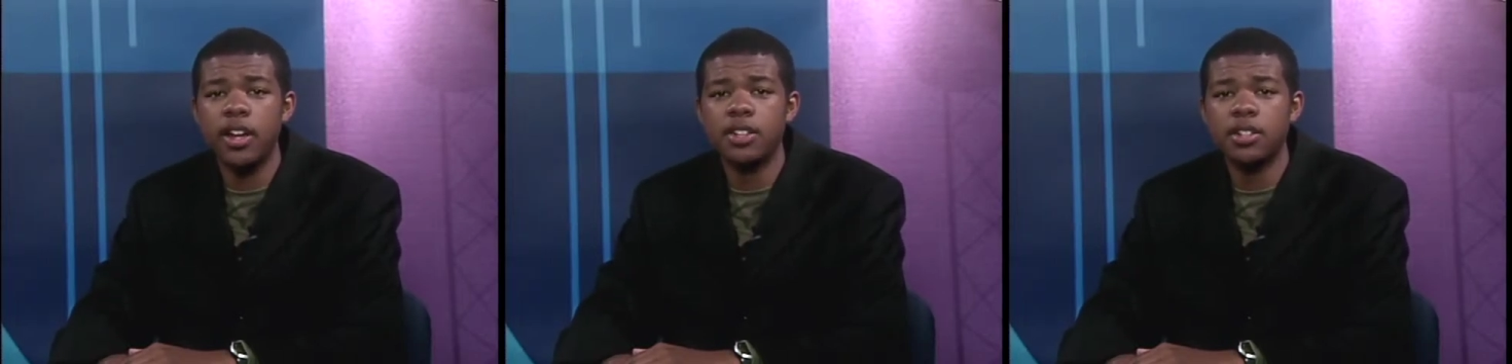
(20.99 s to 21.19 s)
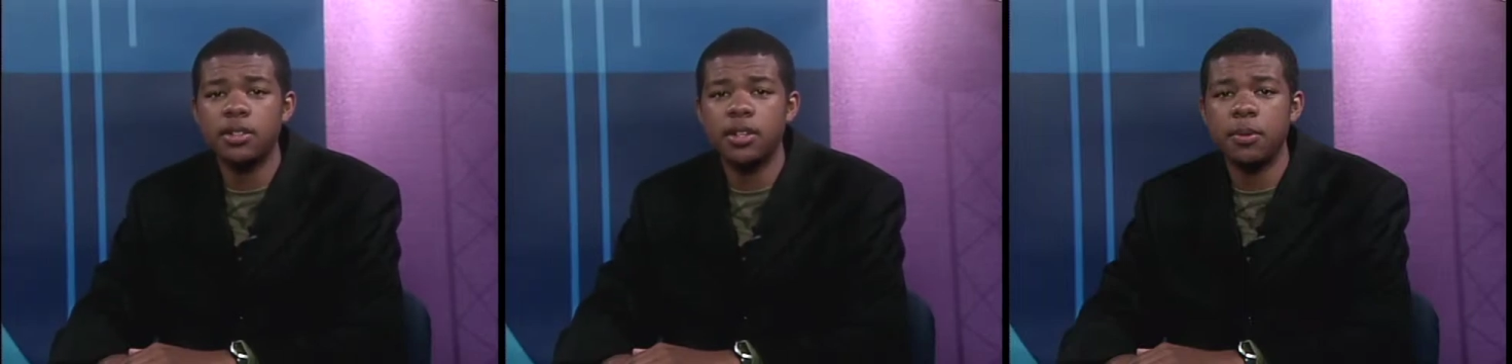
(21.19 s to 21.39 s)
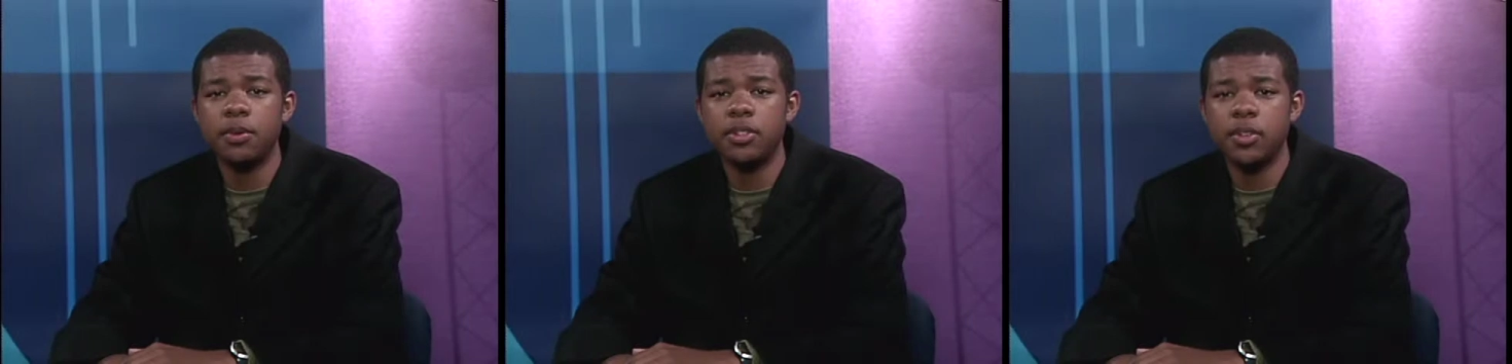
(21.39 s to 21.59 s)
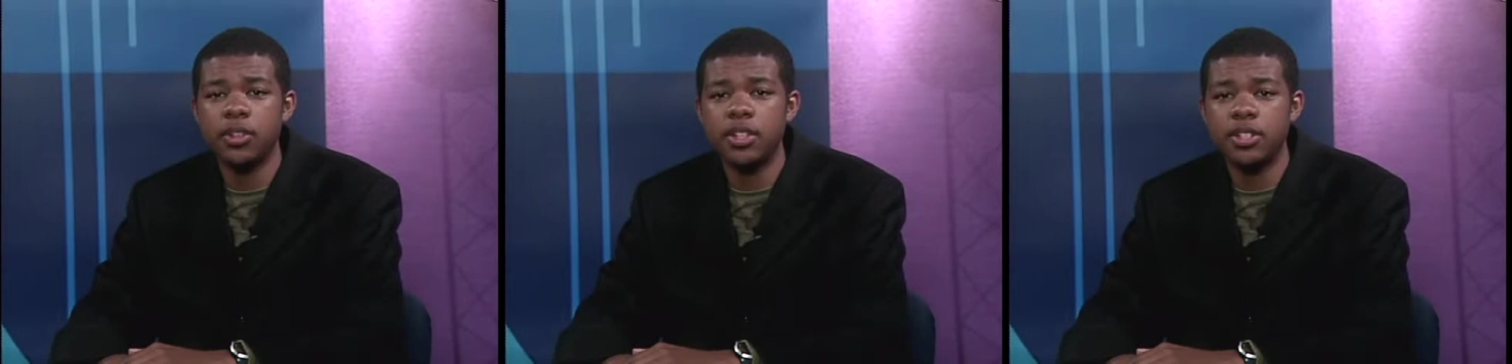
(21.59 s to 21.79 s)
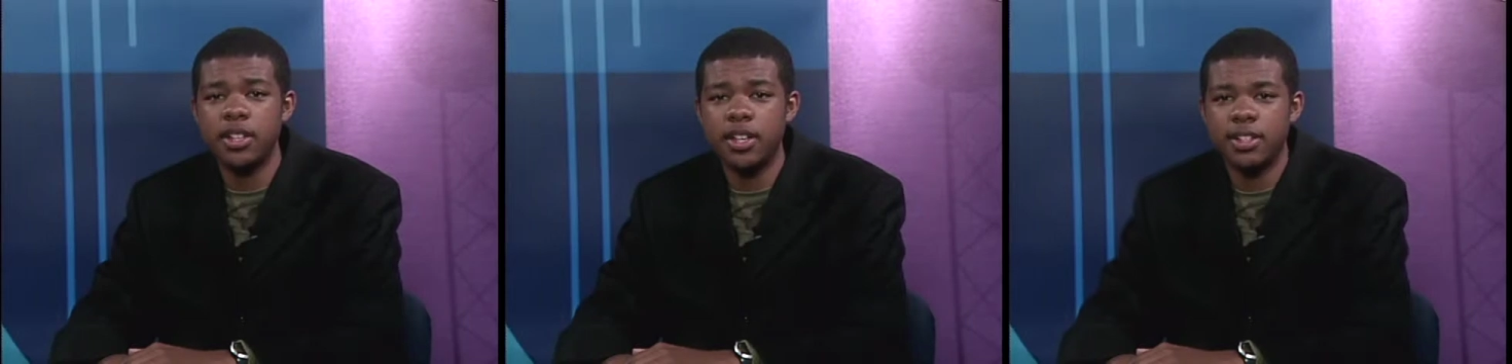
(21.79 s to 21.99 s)
September
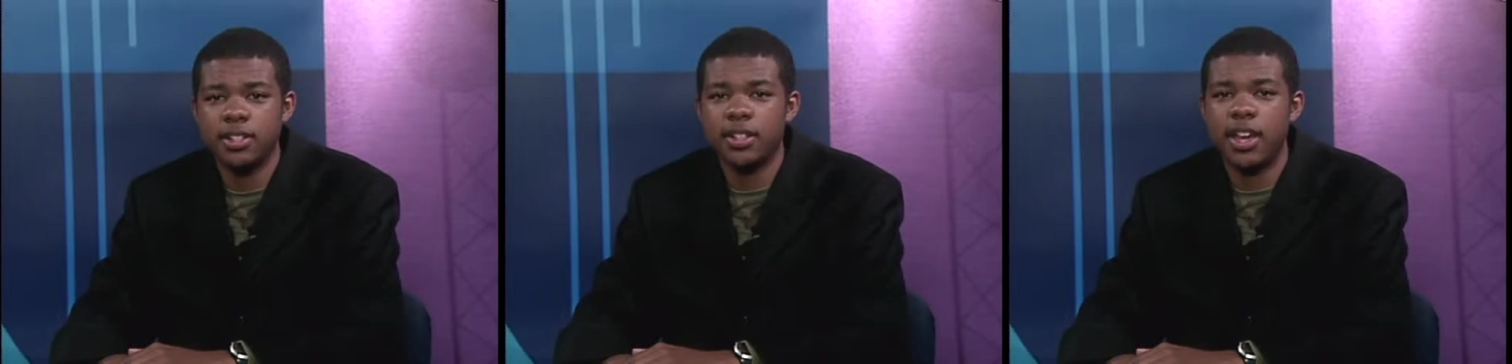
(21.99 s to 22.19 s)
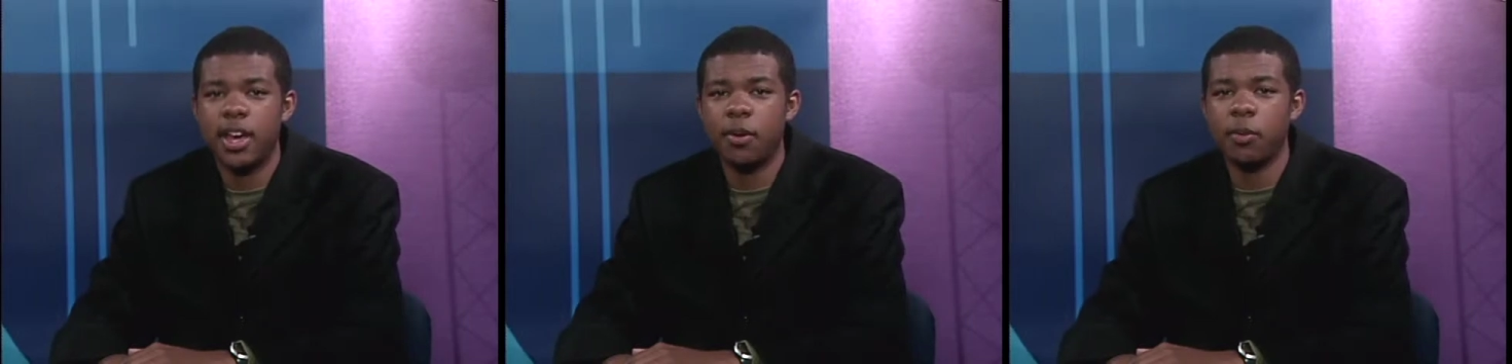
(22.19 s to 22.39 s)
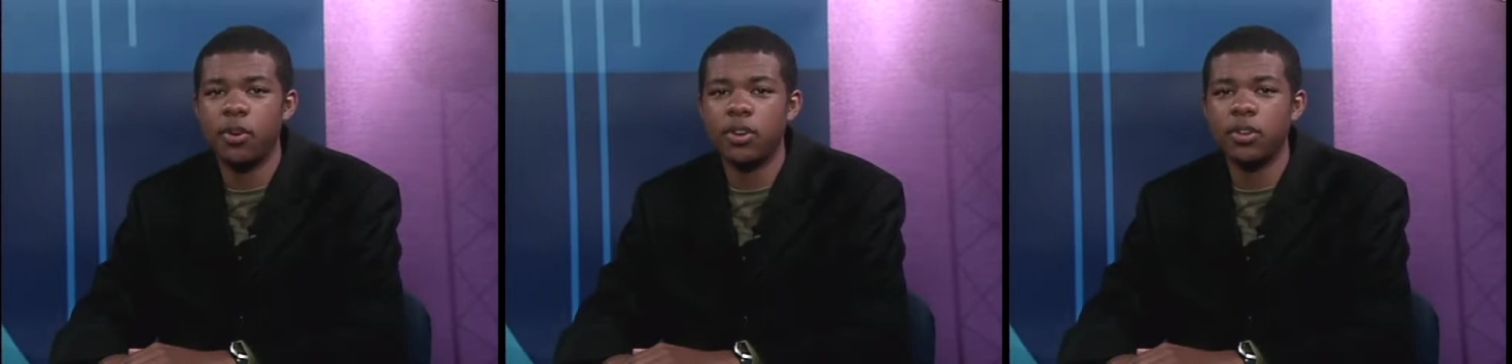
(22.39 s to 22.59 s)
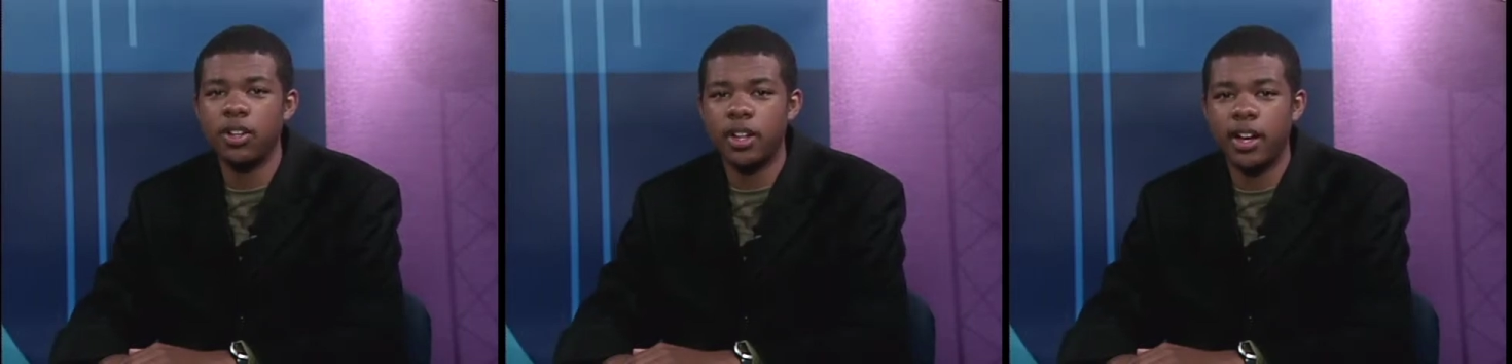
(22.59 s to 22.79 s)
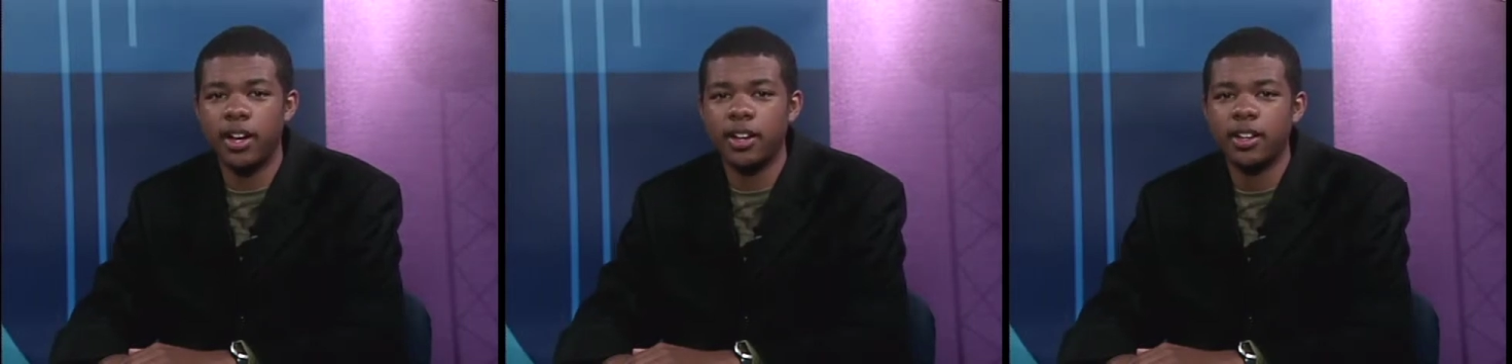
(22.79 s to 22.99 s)
26th at 1
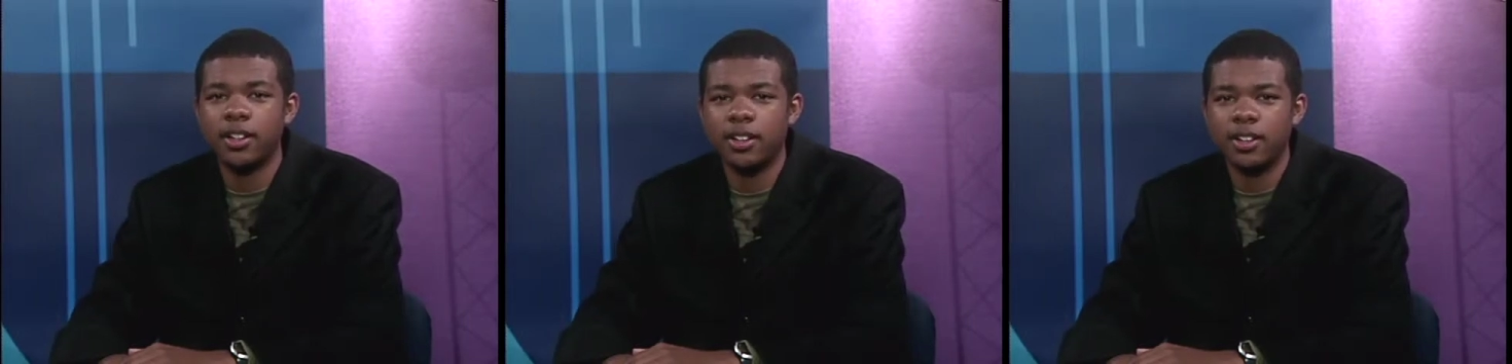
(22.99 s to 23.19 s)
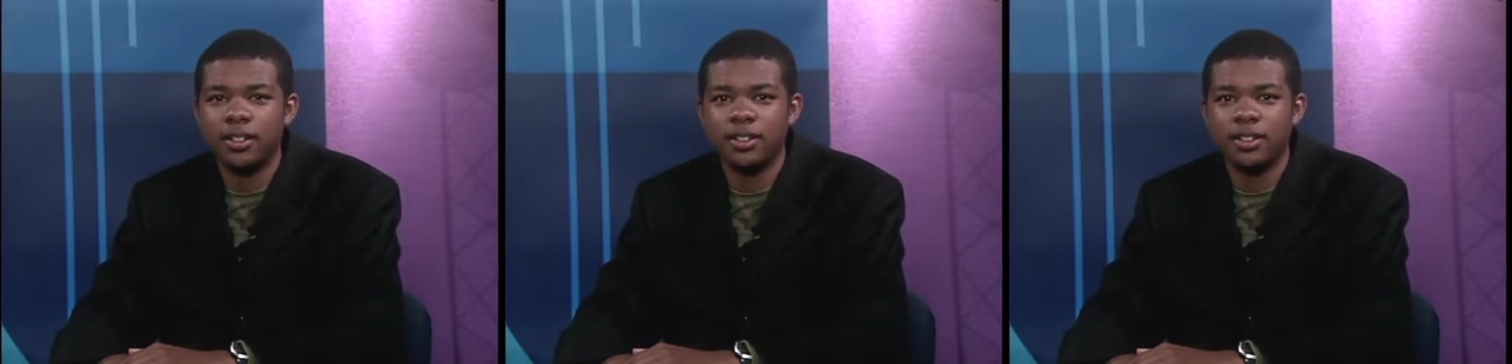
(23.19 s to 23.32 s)
o'clock.